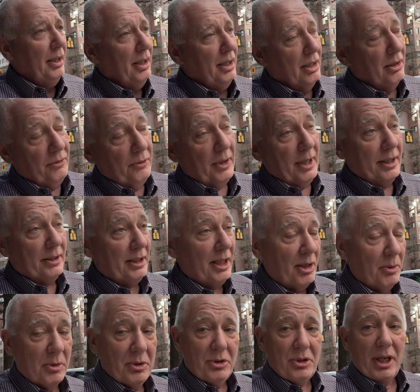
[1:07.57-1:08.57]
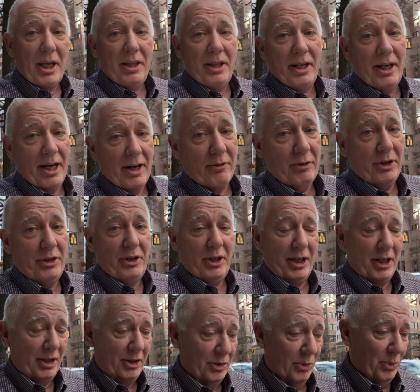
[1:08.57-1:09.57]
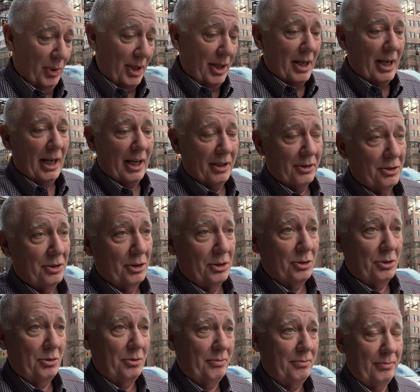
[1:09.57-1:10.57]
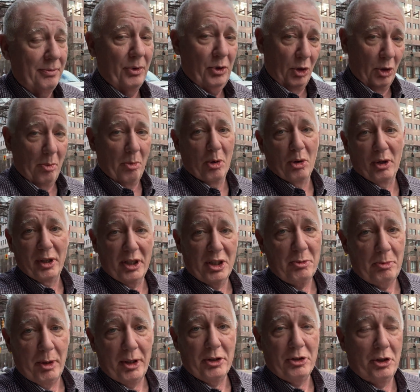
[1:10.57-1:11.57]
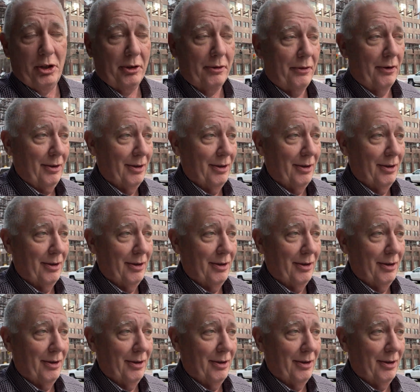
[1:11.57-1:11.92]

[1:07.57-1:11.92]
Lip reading: In fact, I would say that everything at the Reid house is uber expensive.